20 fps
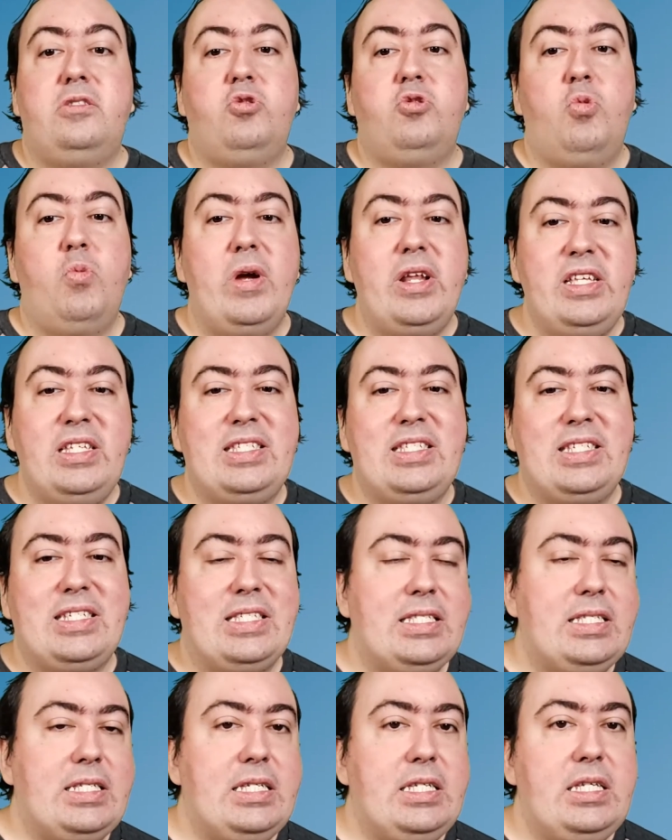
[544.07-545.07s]

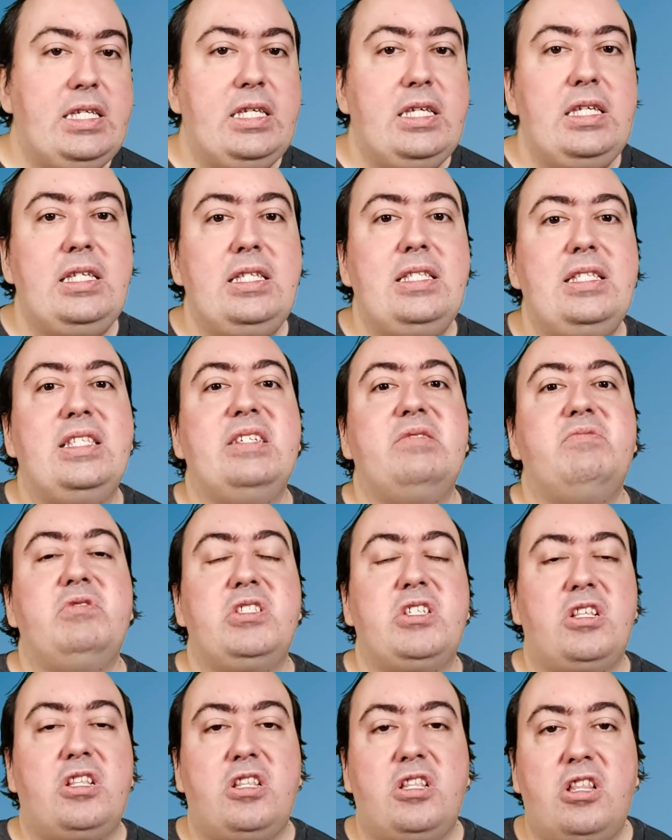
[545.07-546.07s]
2016, there was
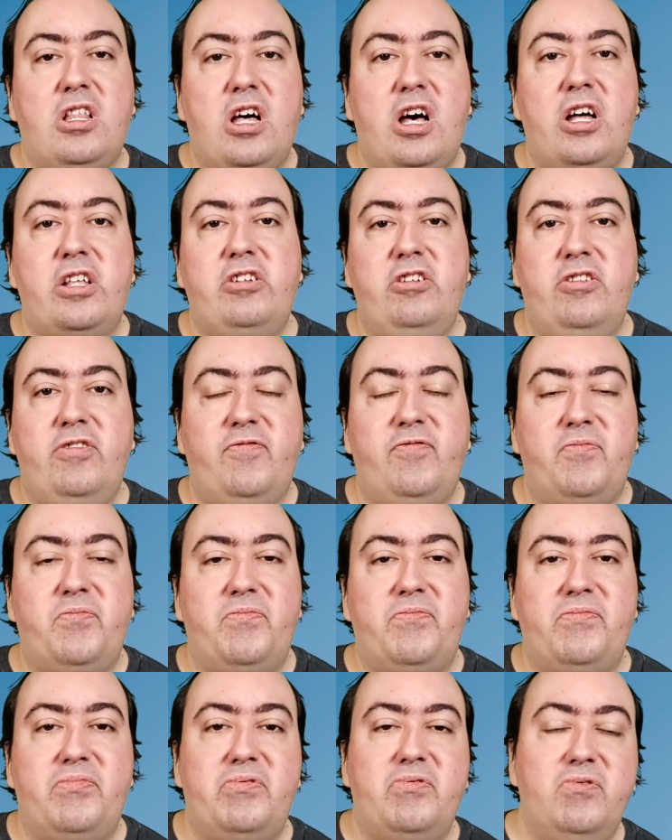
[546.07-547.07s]
a lot of
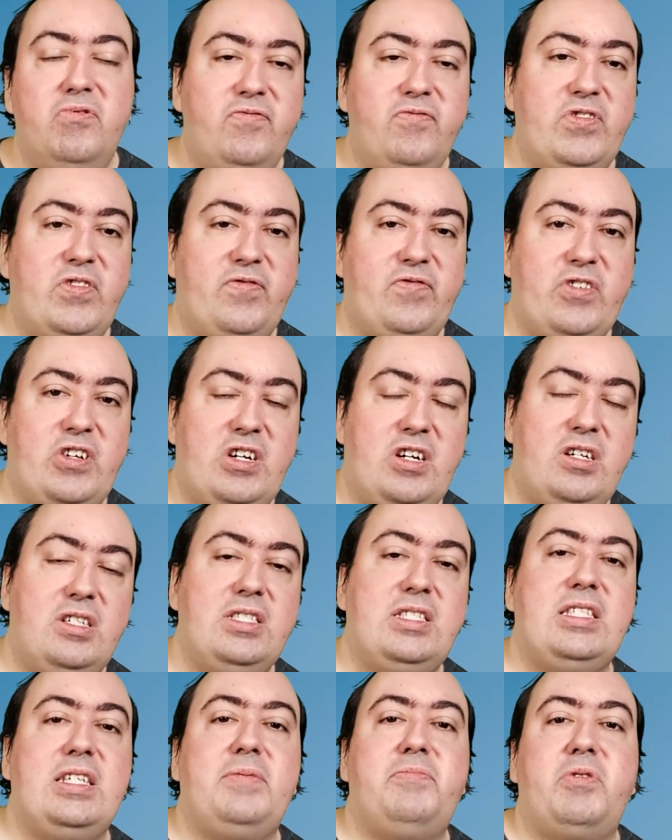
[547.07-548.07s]
proofs of
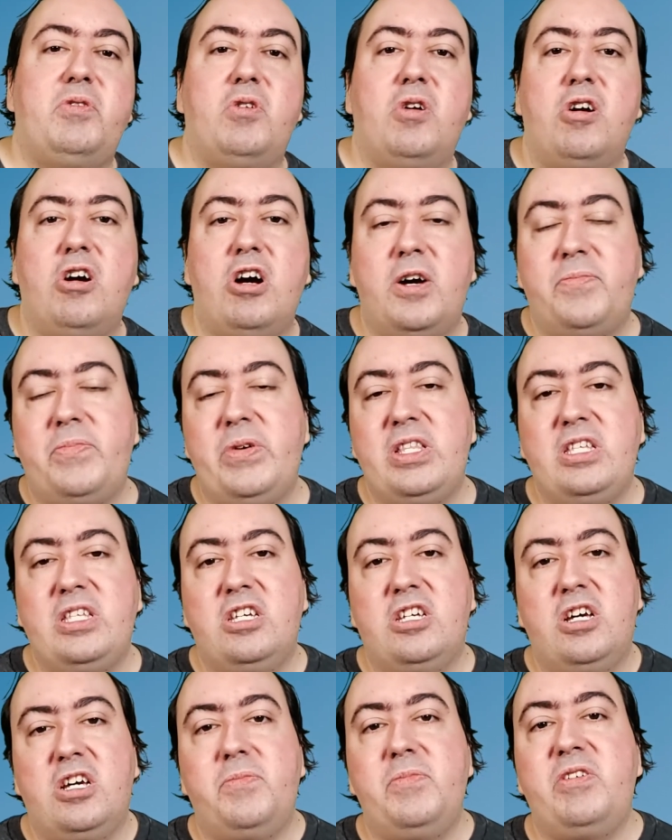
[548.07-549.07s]
concept or up and
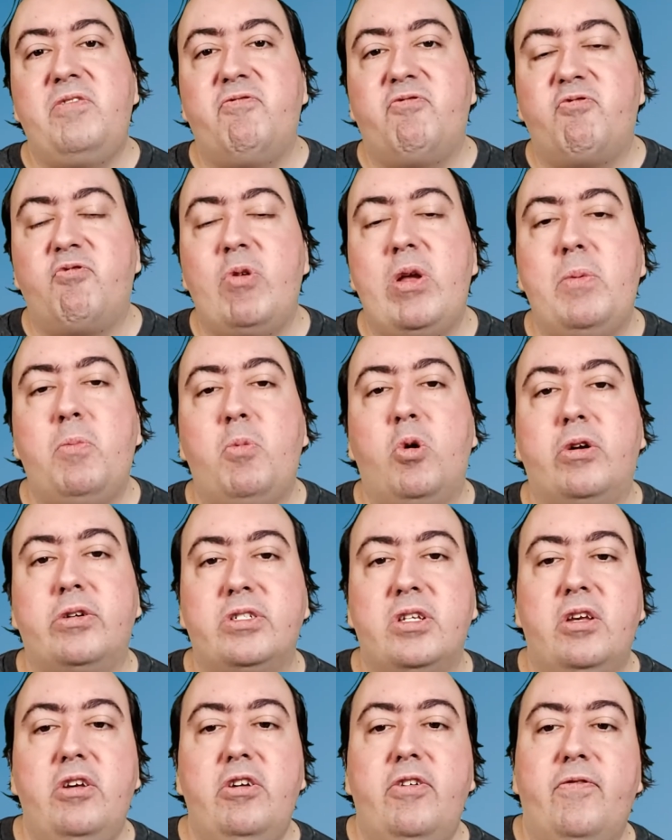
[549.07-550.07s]
coming frameworks
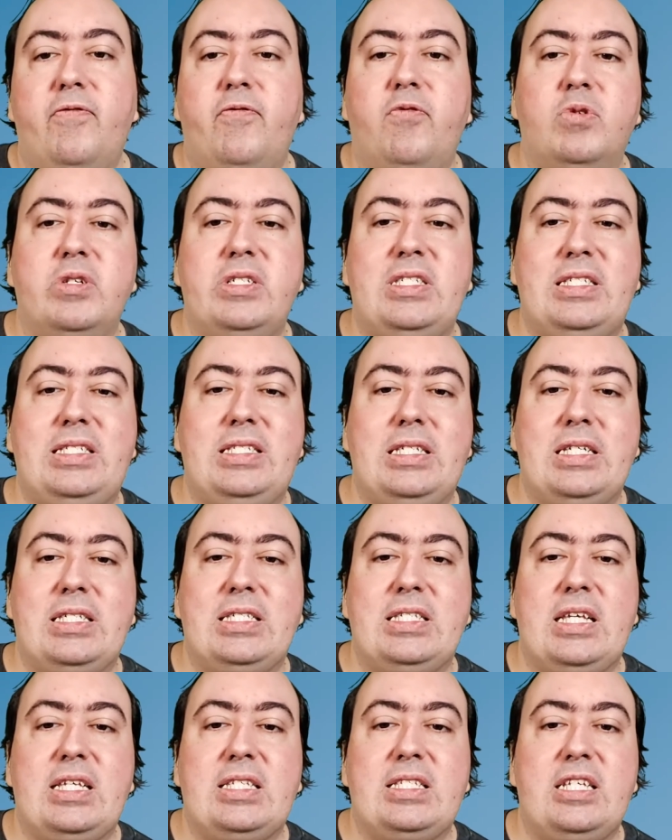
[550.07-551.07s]
for
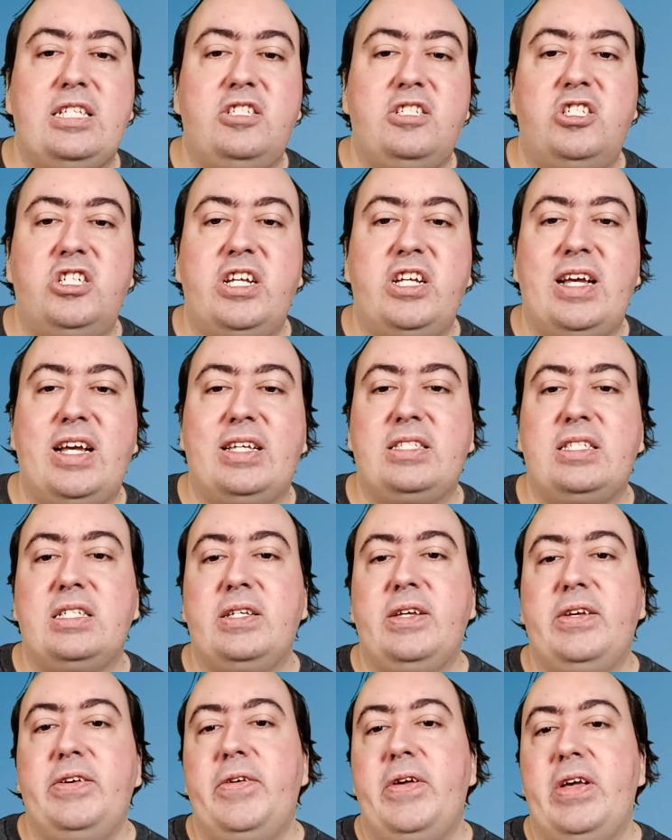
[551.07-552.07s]
CSS and JS,
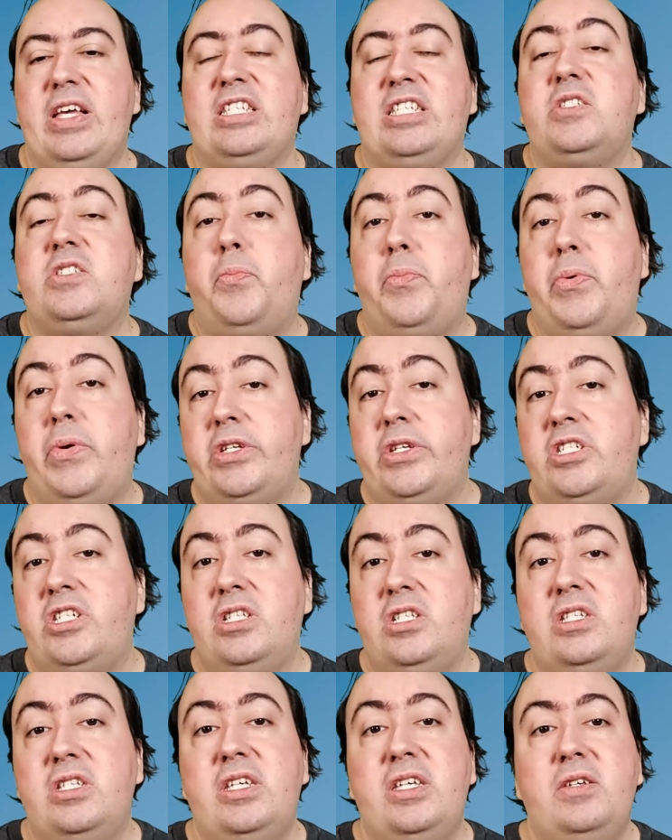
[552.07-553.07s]

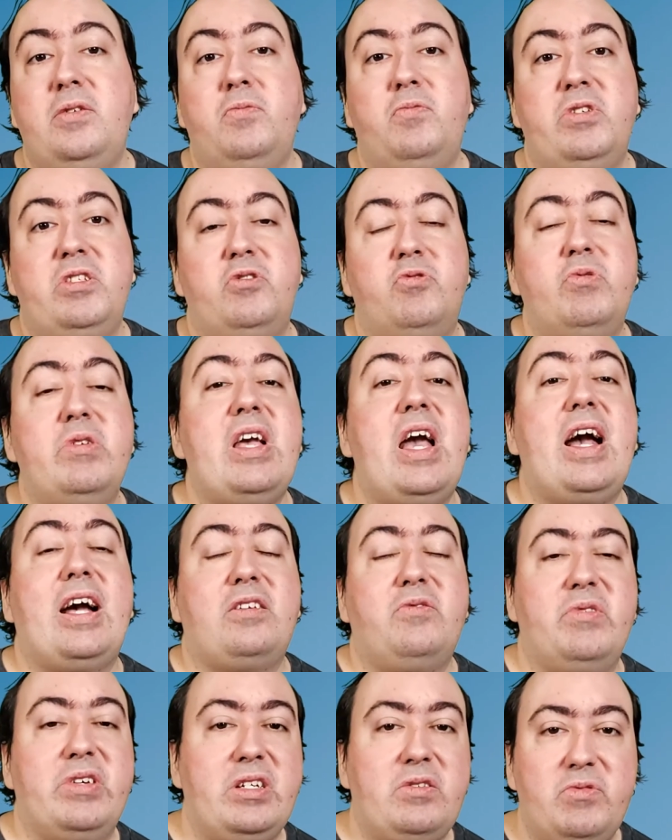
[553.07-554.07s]
especially with
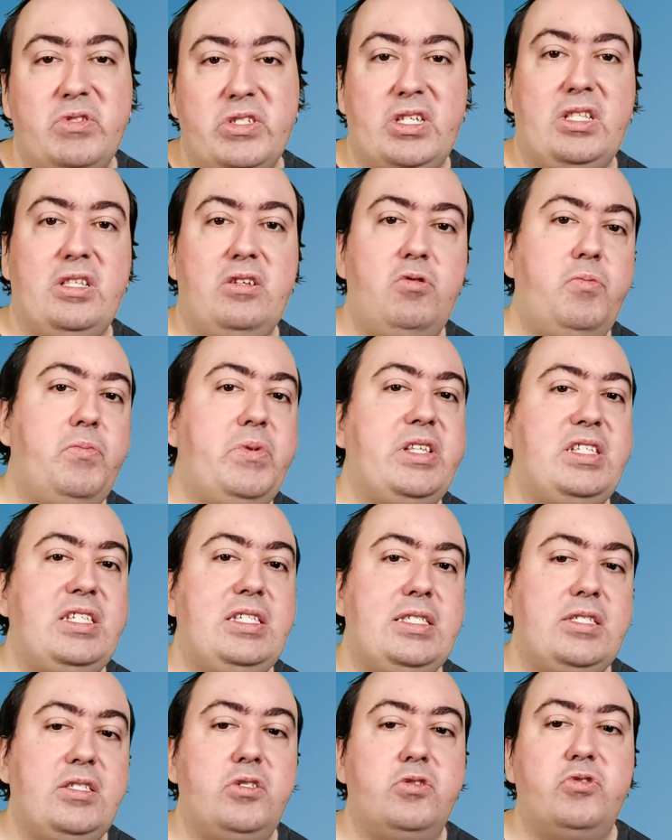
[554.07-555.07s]
React, where it was a little bit
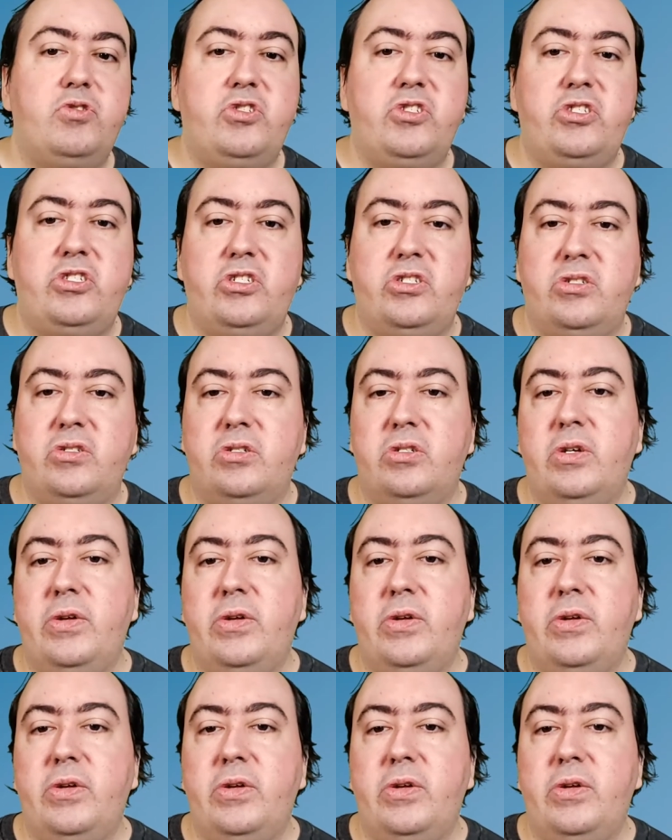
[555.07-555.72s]
easier to do.